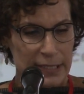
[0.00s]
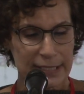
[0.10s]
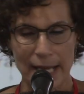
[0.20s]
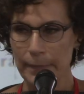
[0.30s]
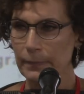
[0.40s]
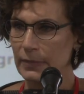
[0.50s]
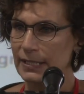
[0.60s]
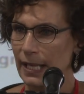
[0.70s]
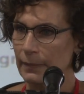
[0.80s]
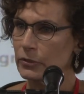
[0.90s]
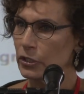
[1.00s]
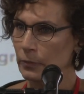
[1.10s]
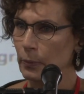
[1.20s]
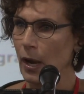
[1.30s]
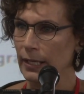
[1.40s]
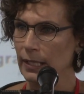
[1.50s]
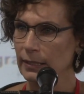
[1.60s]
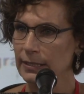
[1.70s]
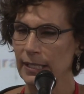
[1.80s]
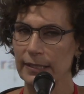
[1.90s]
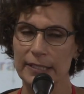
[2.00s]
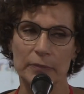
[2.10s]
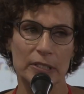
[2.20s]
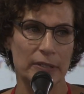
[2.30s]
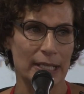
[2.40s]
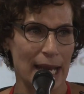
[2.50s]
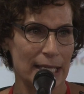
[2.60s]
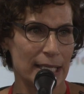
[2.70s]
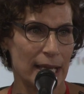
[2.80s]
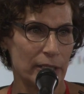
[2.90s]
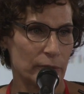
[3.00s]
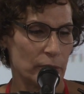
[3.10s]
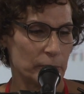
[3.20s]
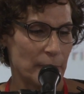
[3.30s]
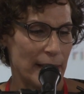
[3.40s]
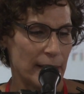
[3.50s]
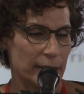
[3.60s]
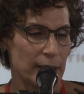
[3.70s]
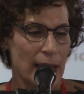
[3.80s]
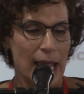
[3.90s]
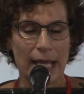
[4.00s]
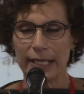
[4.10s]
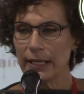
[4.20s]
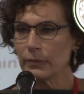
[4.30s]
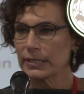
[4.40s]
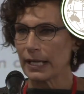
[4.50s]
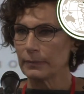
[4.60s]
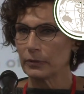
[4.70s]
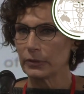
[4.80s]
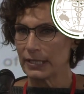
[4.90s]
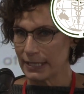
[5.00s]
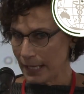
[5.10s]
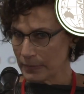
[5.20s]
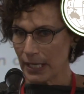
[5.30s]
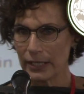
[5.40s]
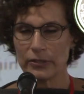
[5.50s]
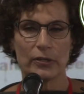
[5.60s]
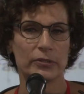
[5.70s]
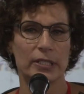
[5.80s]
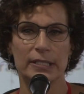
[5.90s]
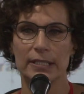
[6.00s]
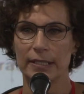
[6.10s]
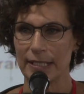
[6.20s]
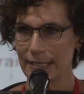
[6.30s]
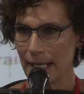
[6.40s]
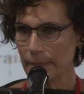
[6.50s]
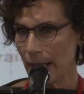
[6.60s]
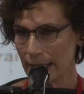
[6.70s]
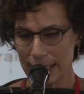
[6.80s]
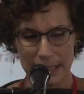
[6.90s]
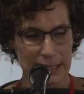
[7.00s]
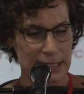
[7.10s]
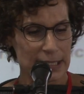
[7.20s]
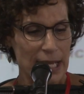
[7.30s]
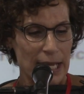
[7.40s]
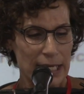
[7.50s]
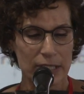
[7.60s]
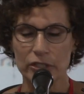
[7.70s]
Same, same two products, and this was with an eighty-eight-year-old man, and he was able, with the same diagnosis and the same medicines, his